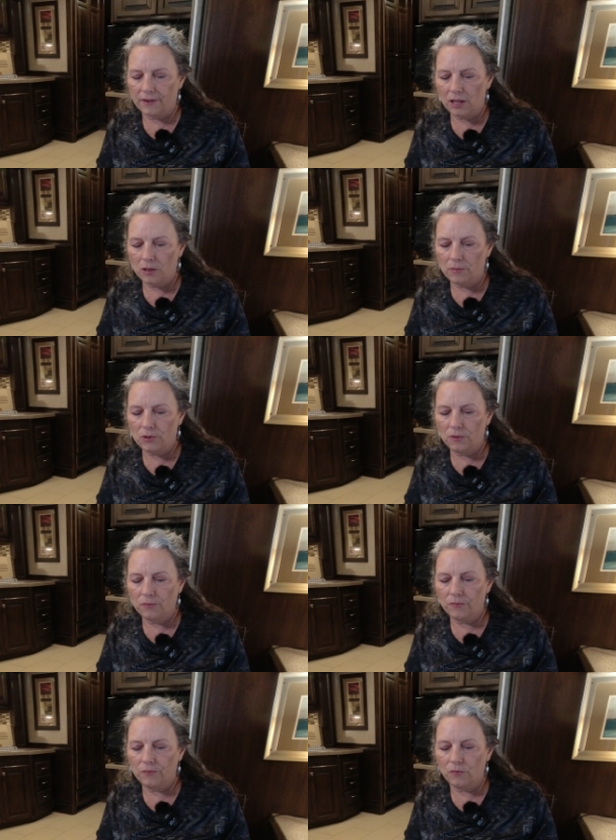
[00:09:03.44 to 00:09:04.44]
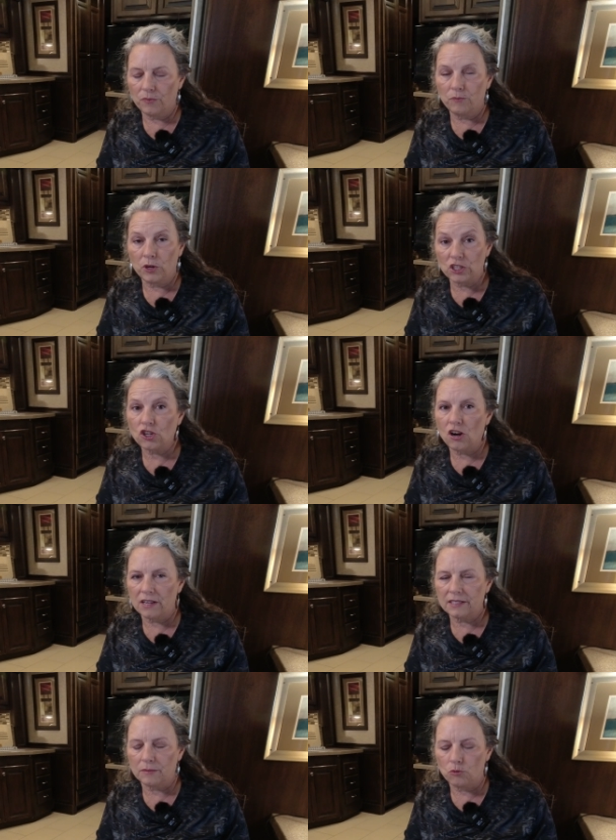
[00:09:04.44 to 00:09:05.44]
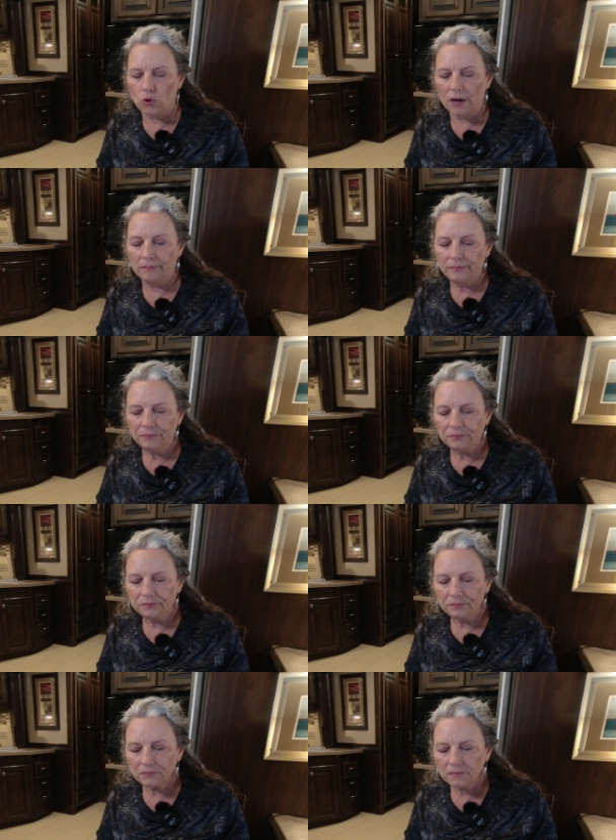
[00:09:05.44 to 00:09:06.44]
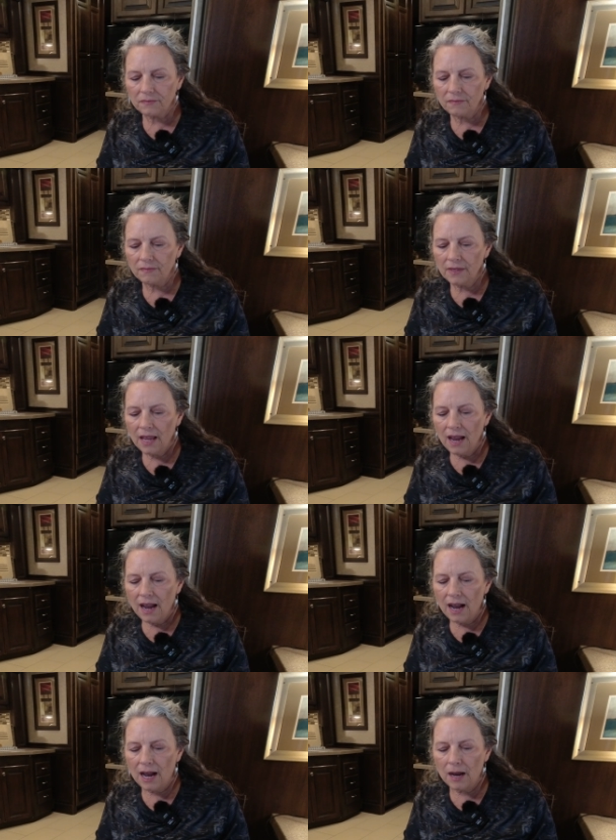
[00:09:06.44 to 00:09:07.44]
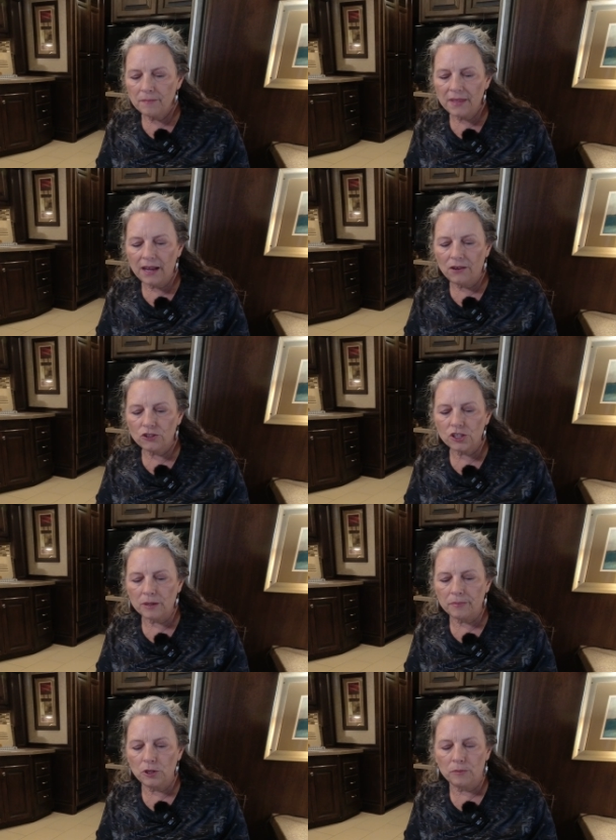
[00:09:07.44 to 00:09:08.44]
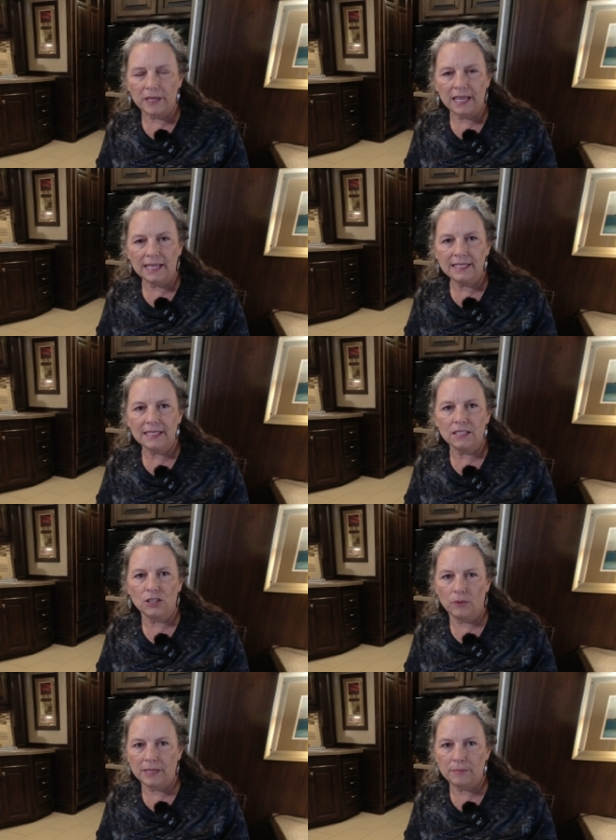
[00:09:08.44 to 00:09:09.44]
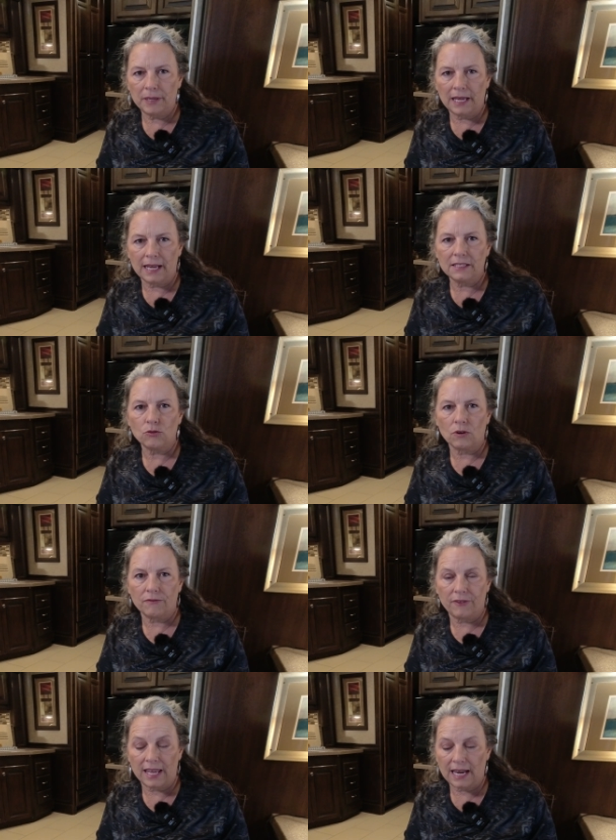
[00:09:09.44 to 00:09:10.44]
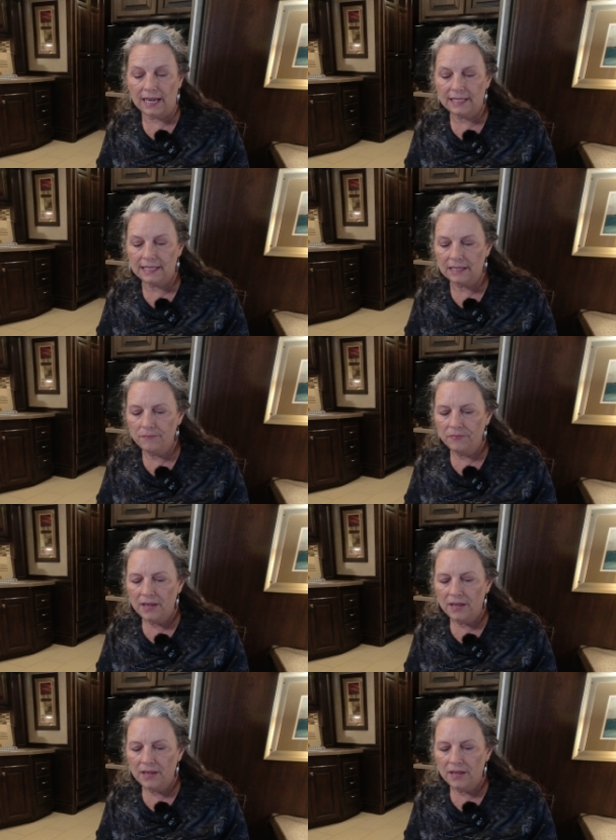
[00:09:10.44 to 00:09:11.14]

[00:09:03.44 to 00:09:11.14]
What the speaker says: available, which cost more. They'll ship UPS, USPS, or FedEx.